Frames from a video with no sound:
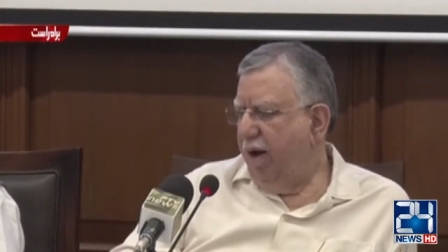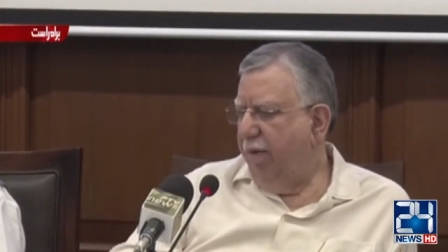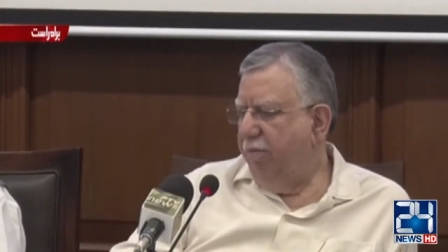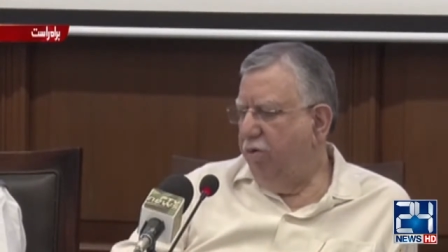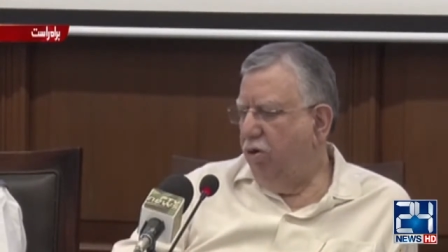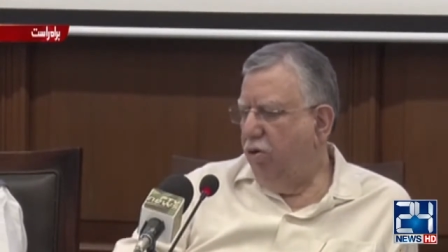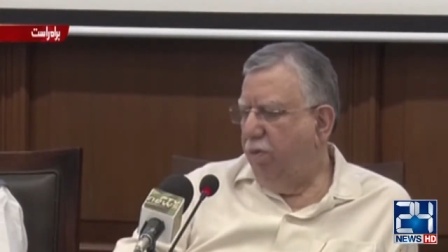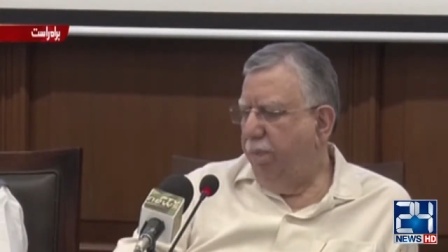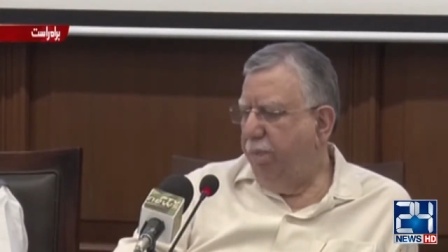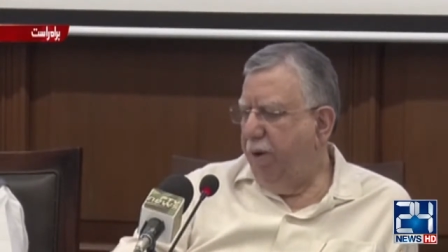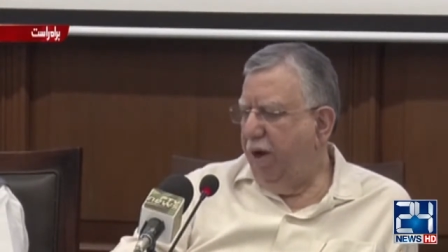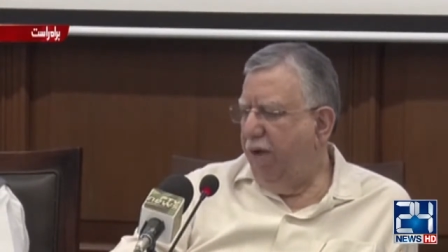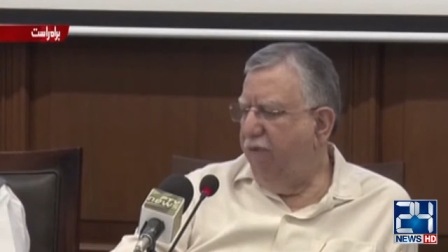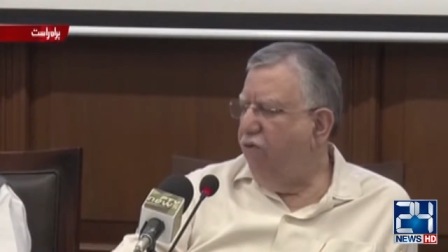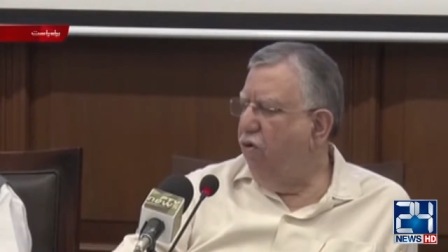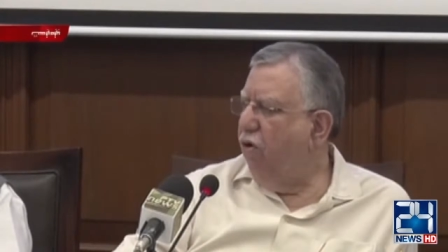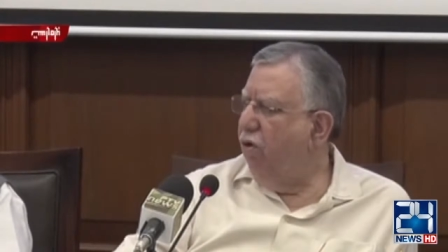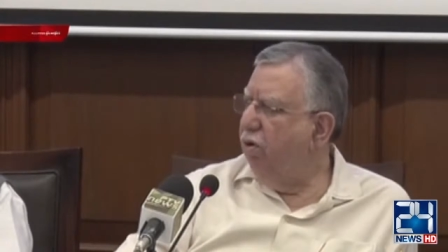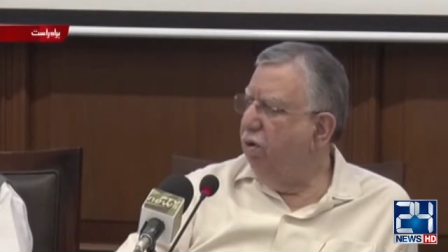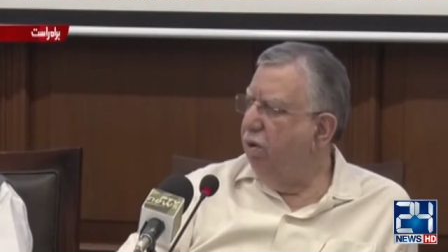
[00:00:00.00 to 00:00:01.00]
I'm going to pay
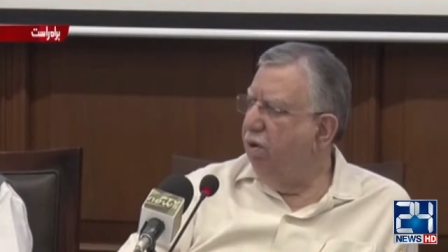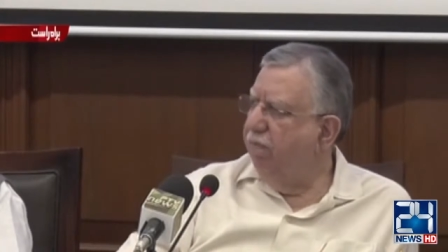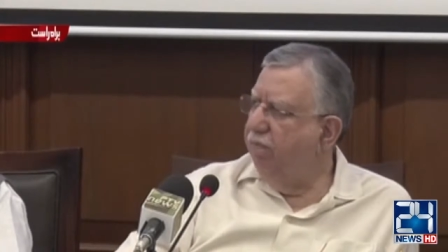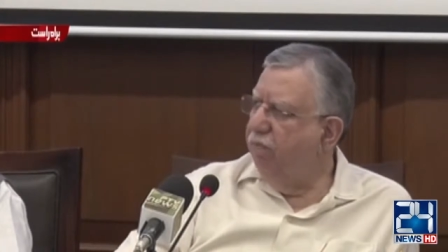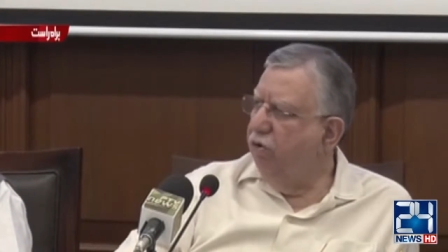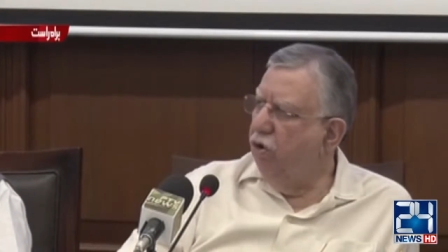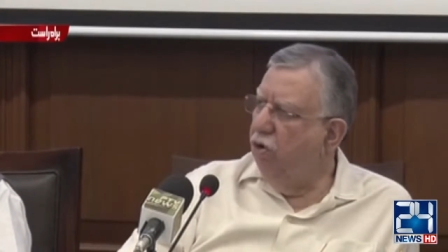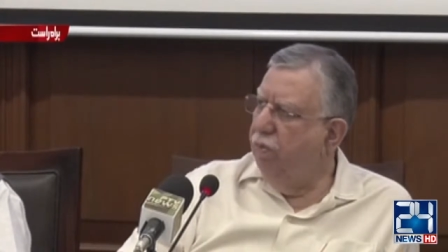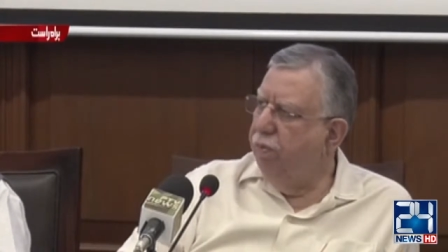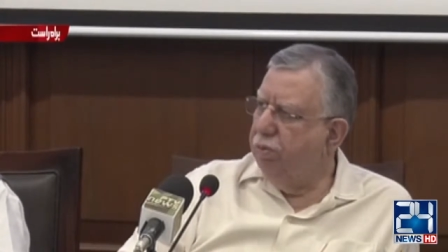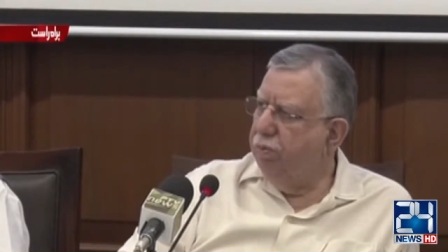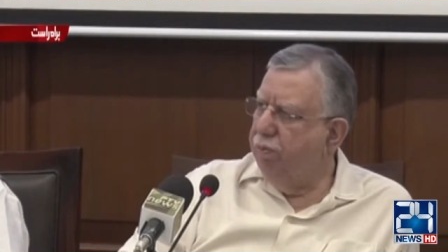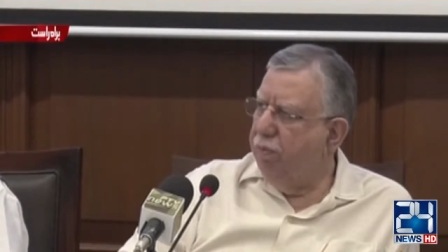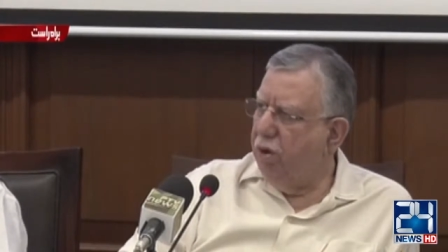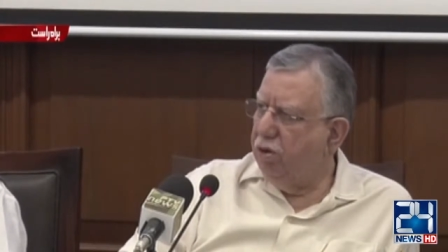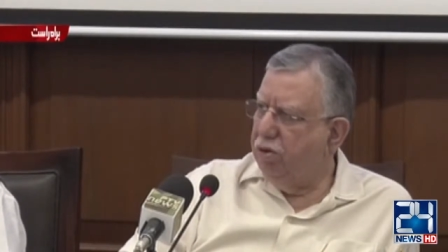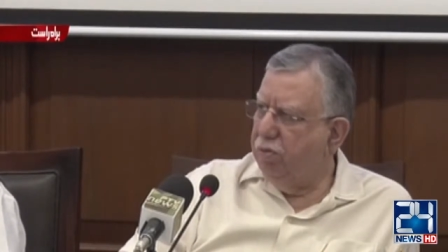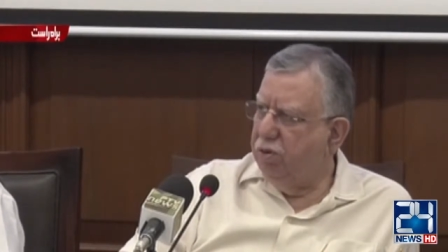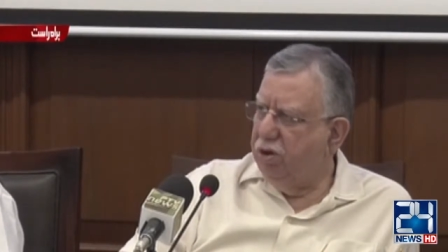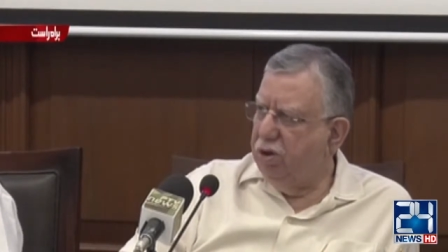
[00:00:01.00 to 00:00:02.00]
for new
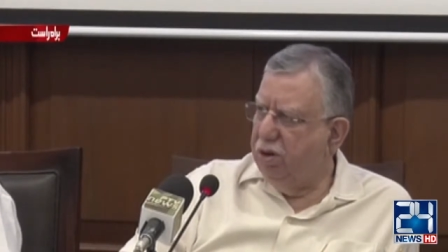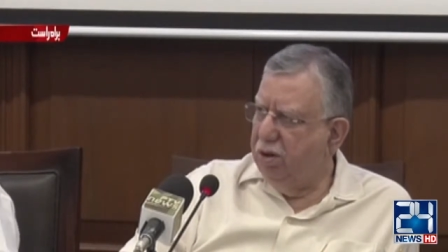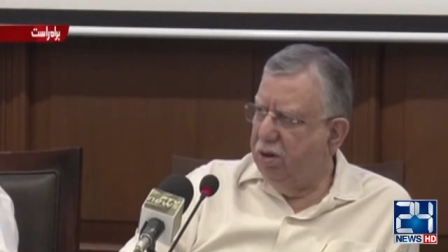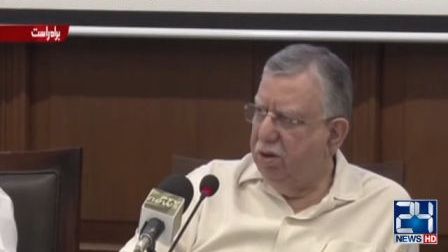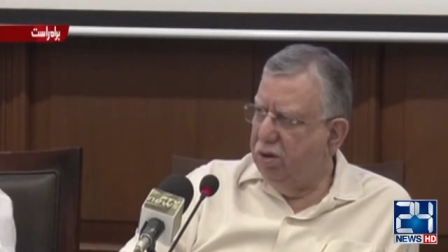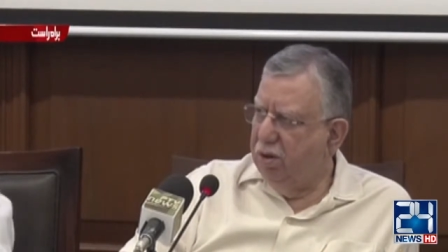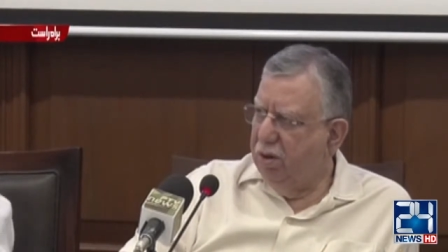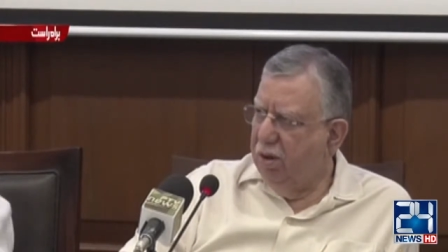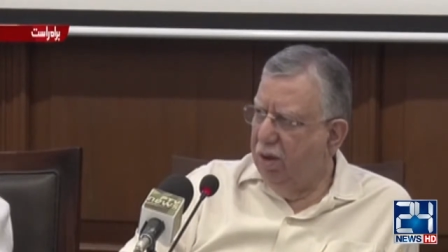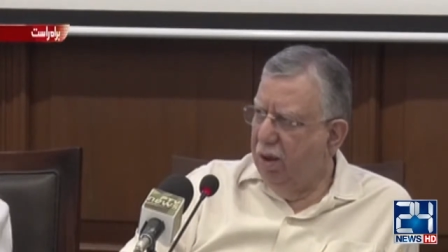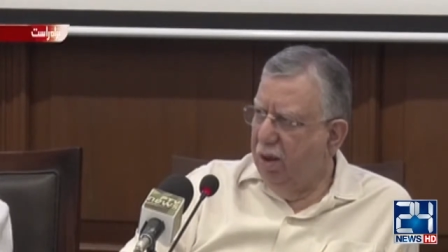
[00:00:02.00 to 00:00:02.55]
POS machines.